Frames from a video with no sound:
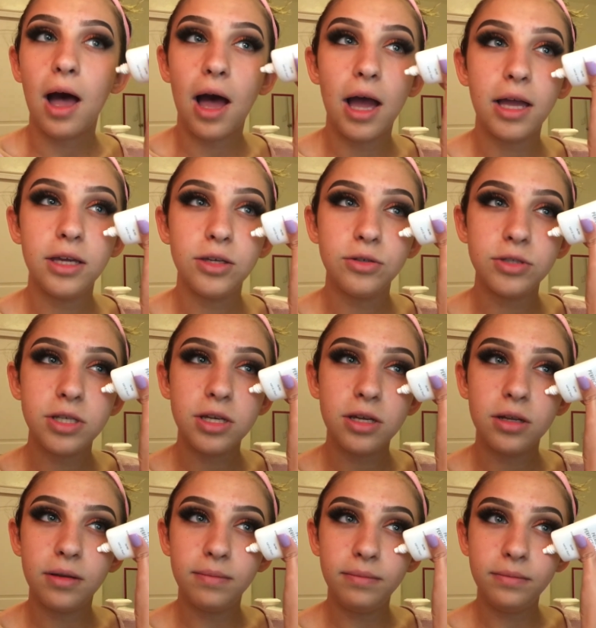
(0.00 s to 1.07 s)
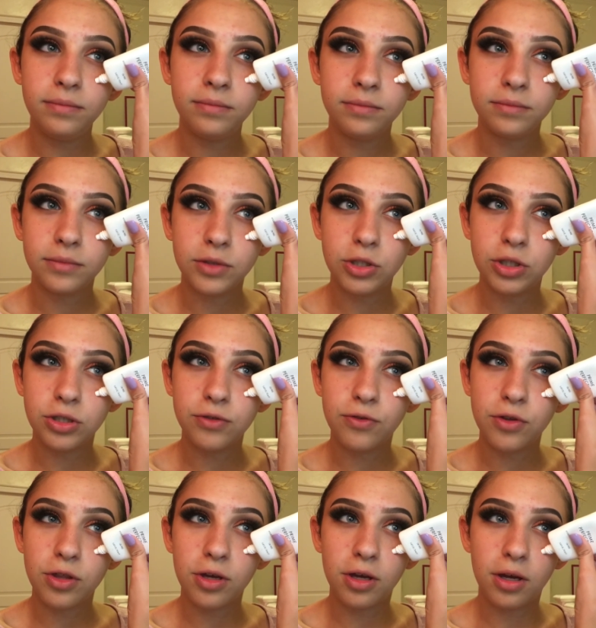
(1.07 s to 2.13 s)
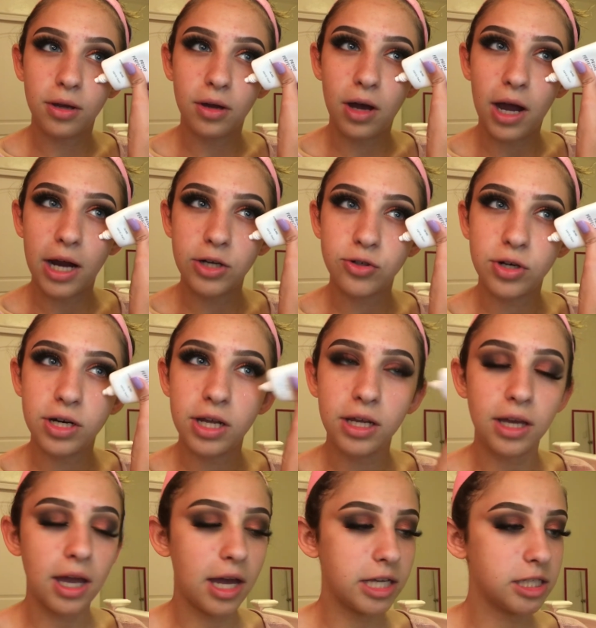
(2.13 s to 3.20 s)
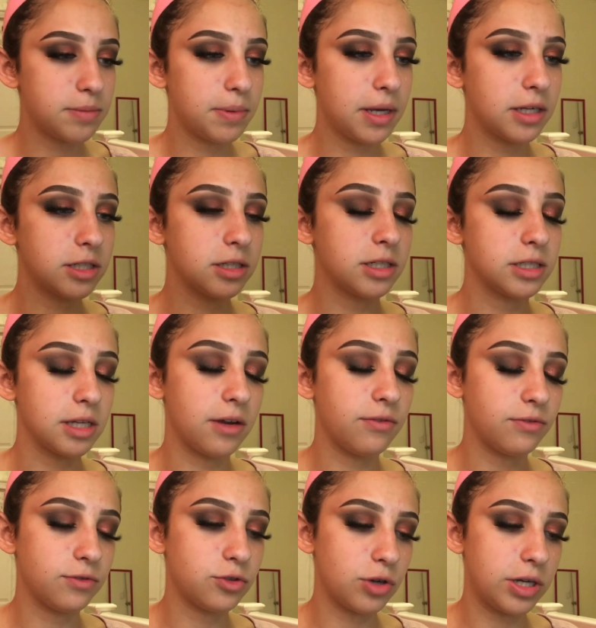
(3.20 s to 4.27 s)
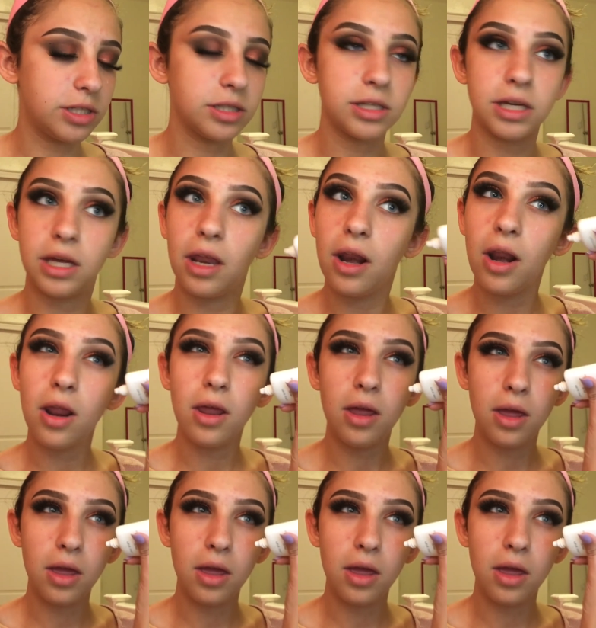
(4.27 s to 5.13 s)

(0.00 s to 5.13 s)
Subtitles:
I use it just for the hydrating aspect because I have dry skin.